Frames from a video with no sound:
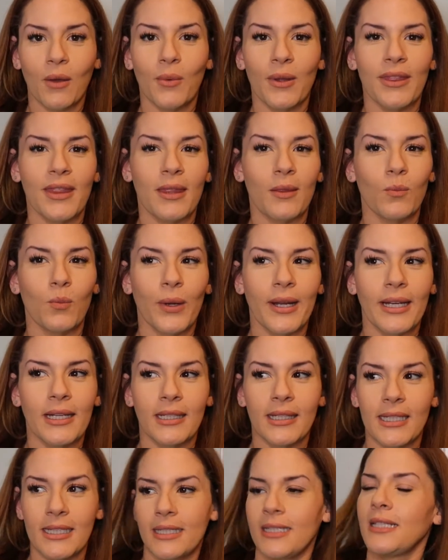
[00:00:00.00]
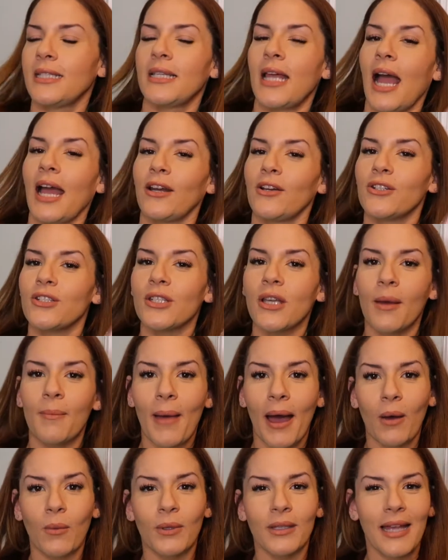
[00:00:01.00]
when these designers come
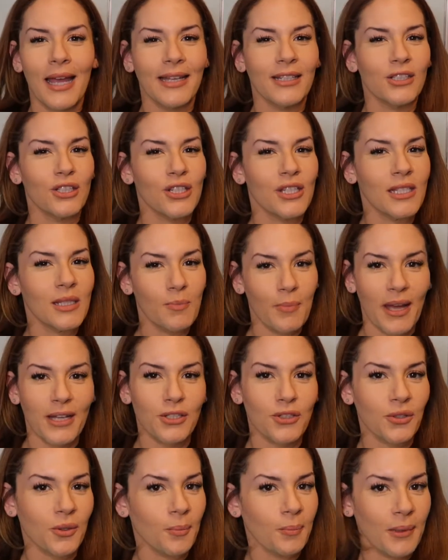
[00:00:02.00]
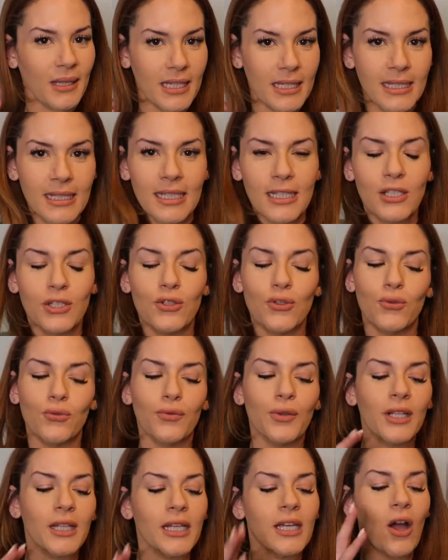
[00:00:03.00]
out with like just special pieces, you
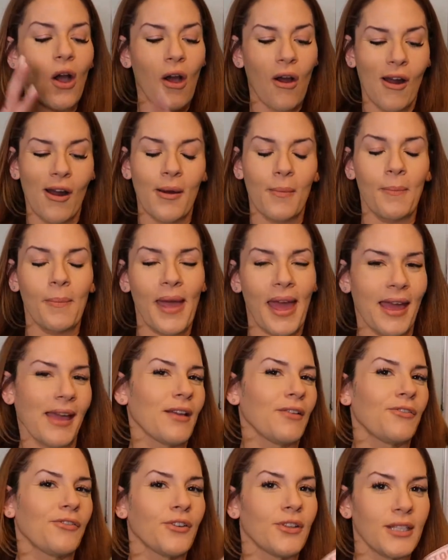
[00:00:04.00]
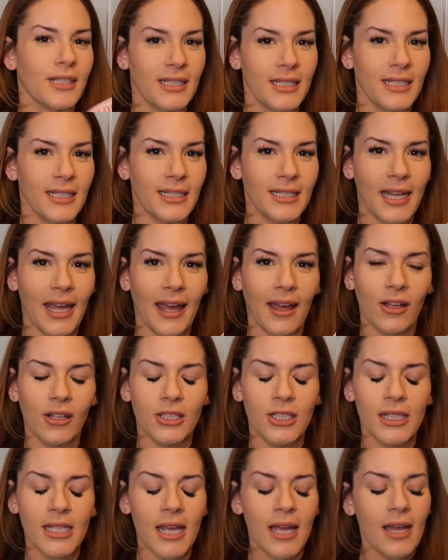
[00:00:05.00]
really are paying for the
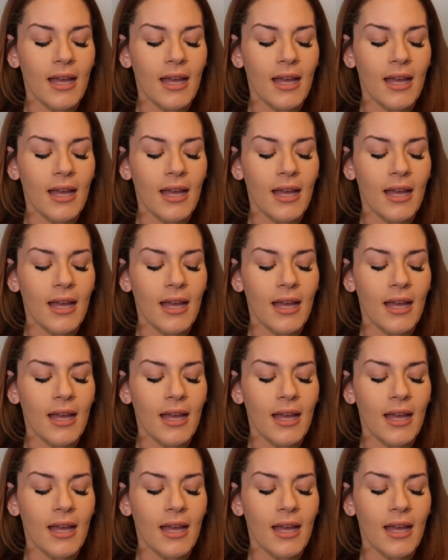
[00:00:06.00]
details.